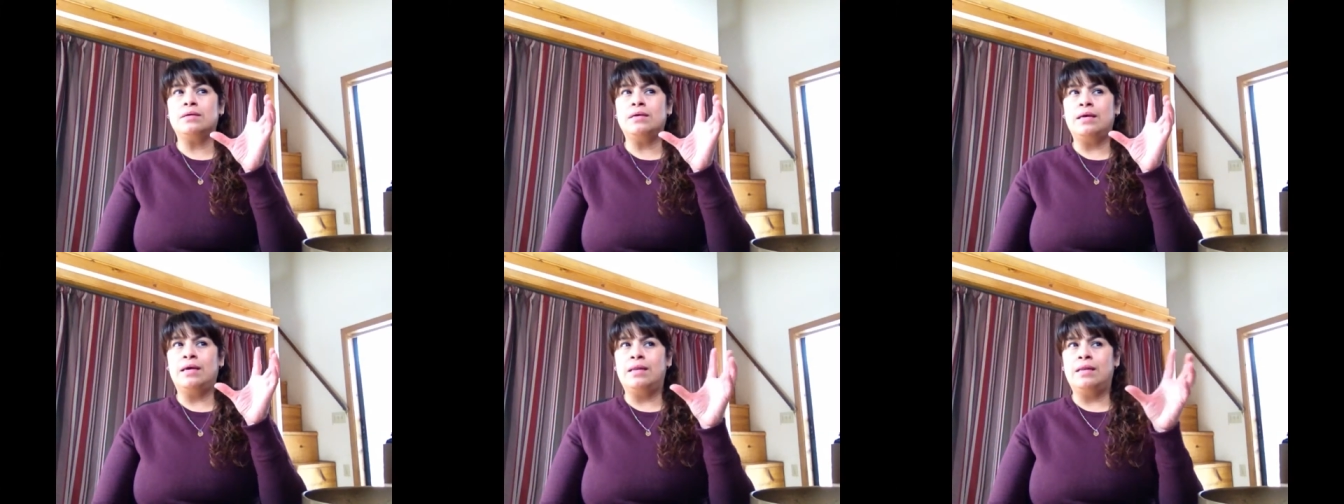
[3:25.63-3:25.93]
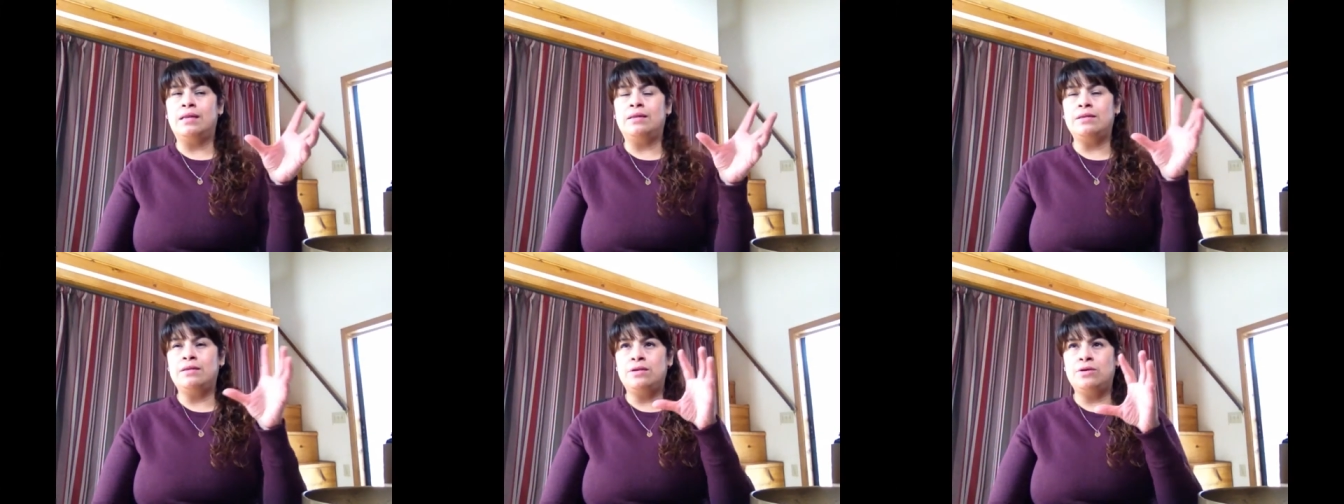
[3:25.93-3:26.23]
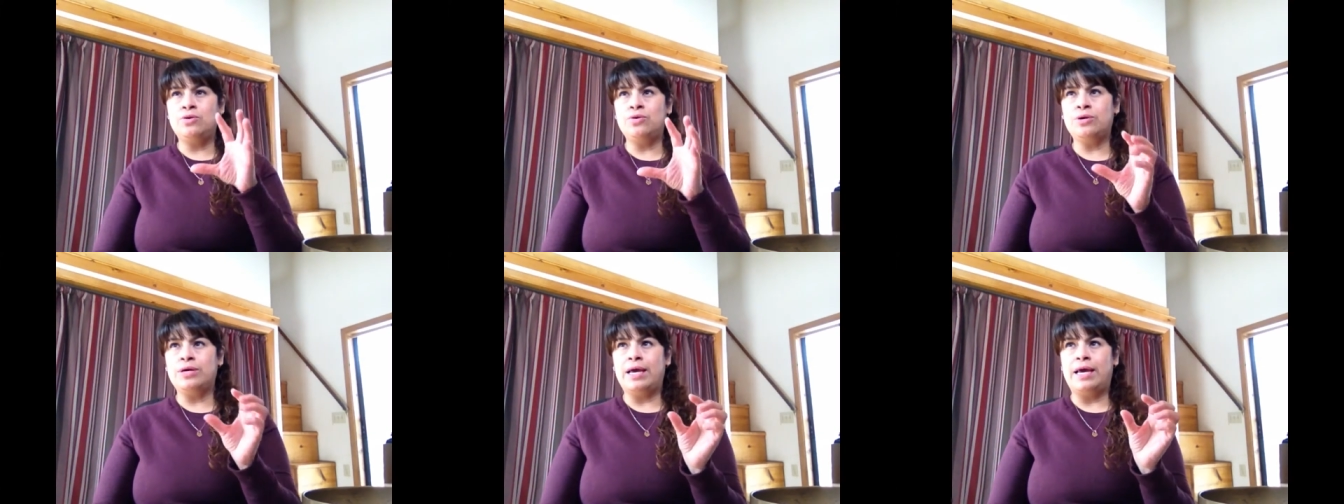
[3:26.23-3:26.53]
and
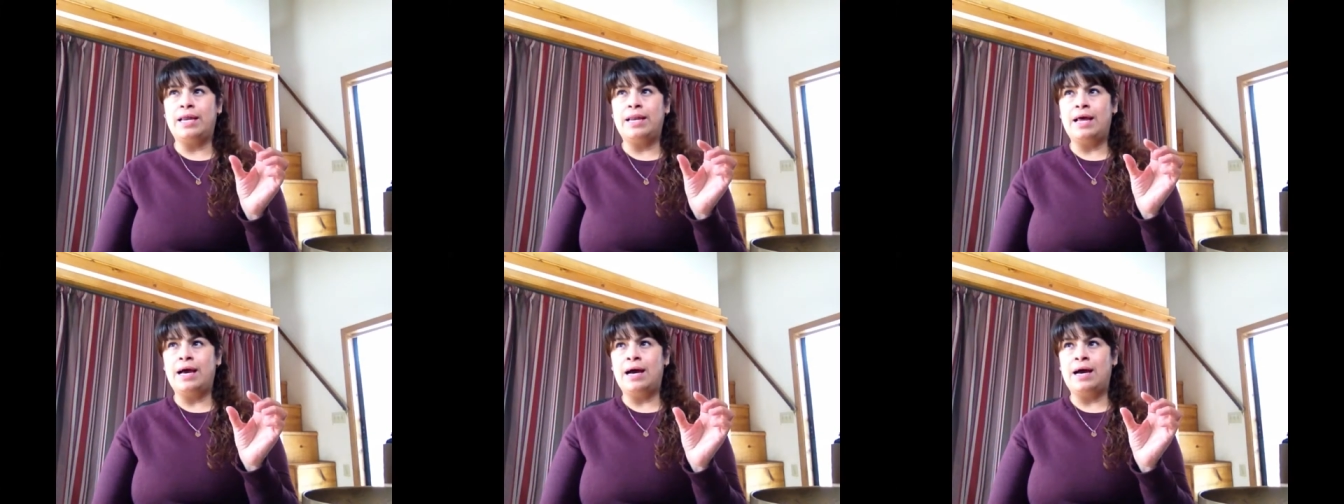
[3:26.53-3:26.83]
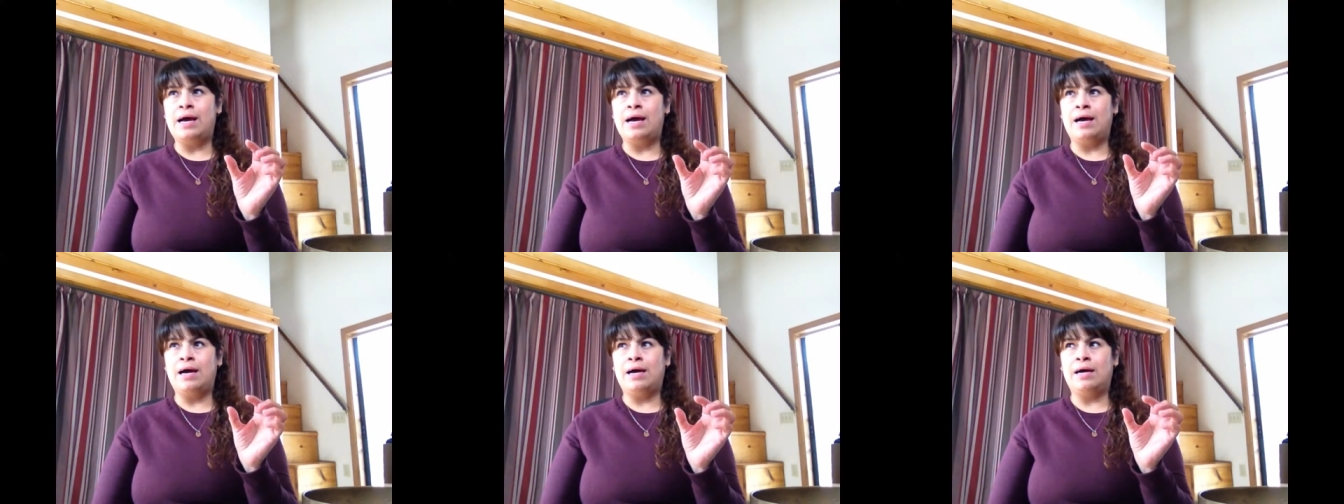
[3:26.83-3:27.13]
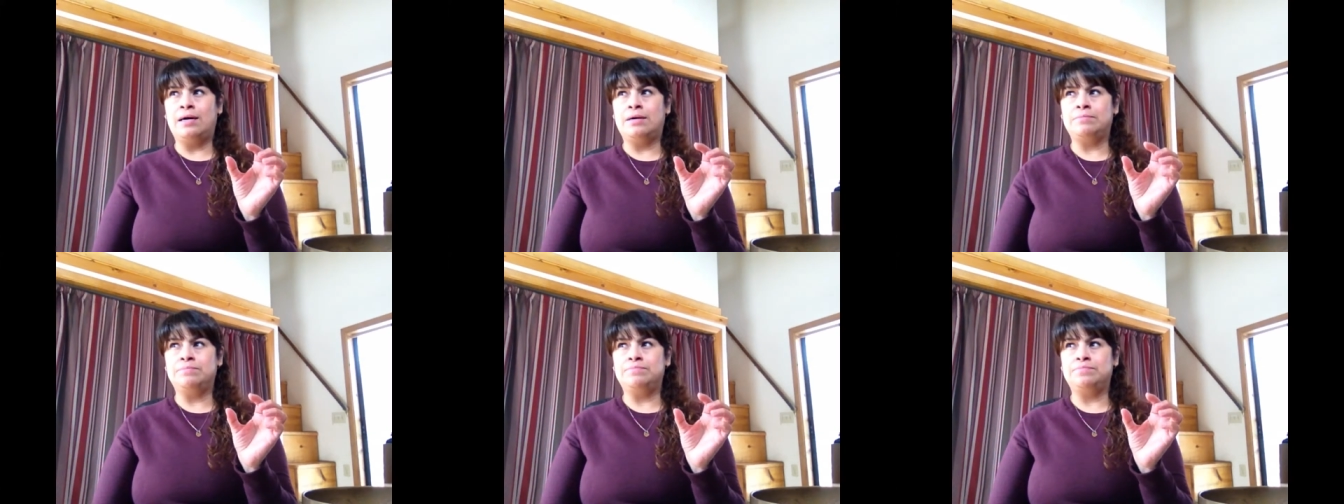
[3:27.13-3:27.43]
you
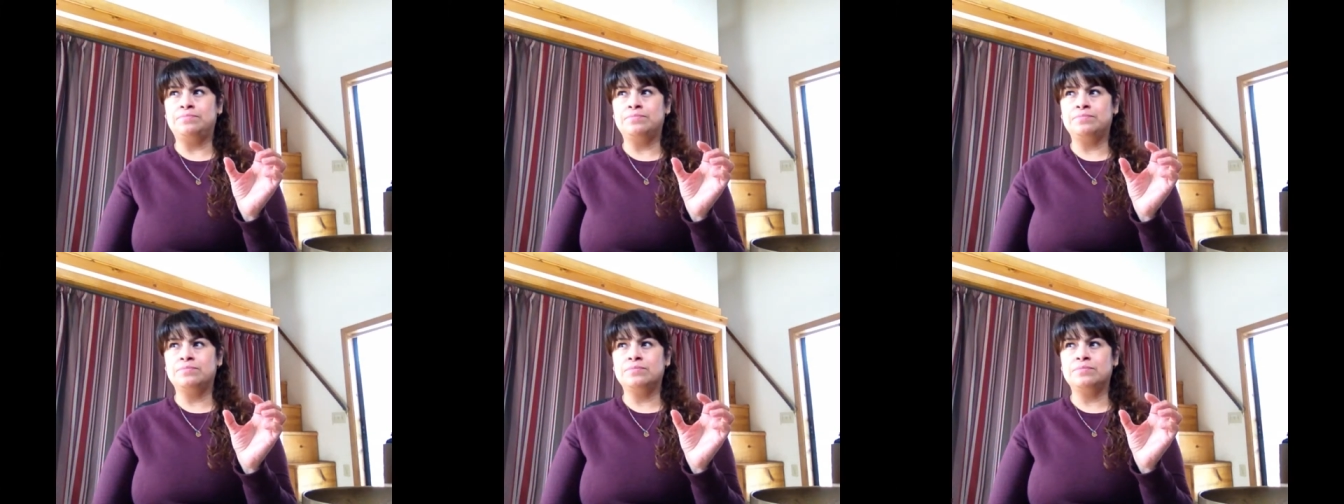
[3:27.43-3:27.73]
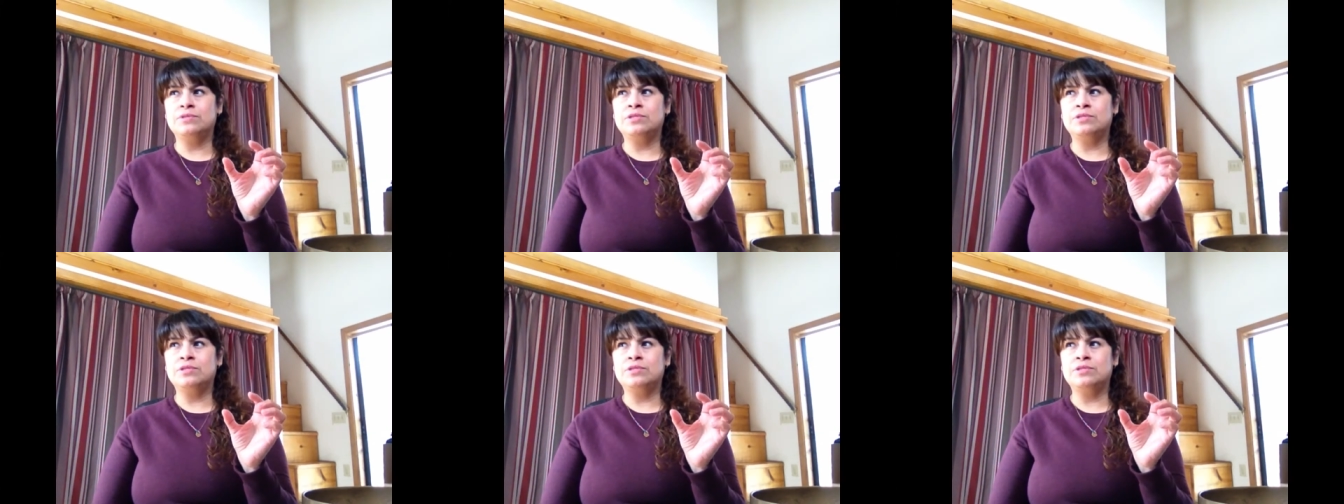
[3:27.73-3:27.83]
can